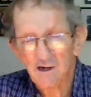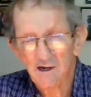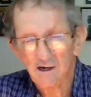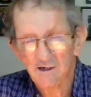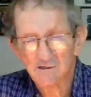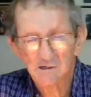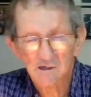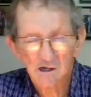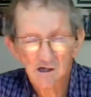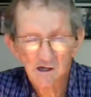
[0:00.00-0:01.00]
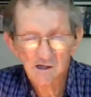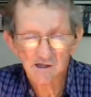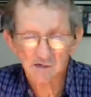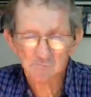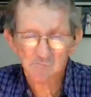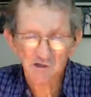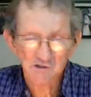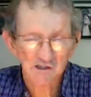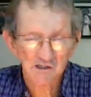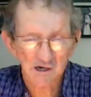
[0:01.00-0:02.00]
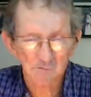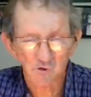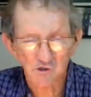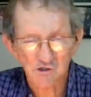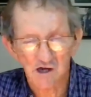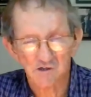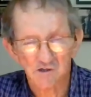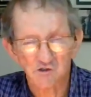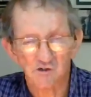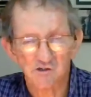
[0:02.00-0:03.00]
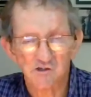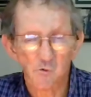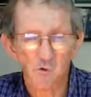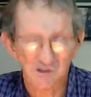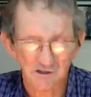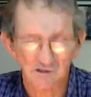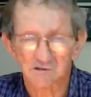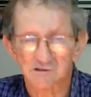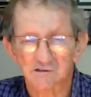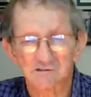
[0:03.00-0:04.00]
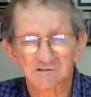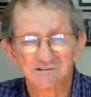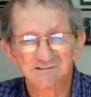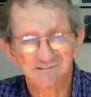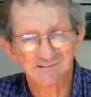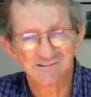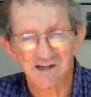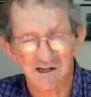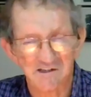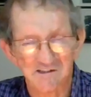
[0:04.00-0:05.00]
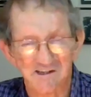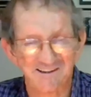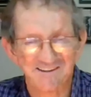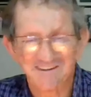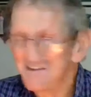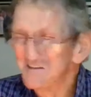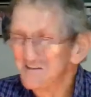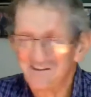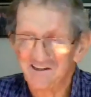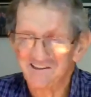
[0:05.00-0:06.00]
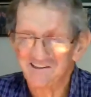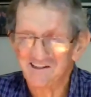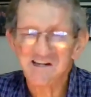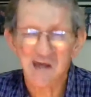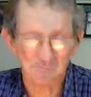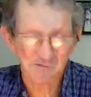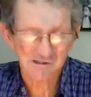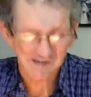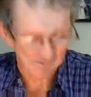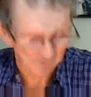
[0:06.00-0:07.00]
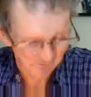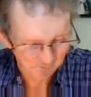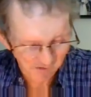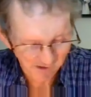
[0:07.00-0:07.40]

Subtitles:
And that blistered tape was now starting to whistle and tell us unhappy tapes.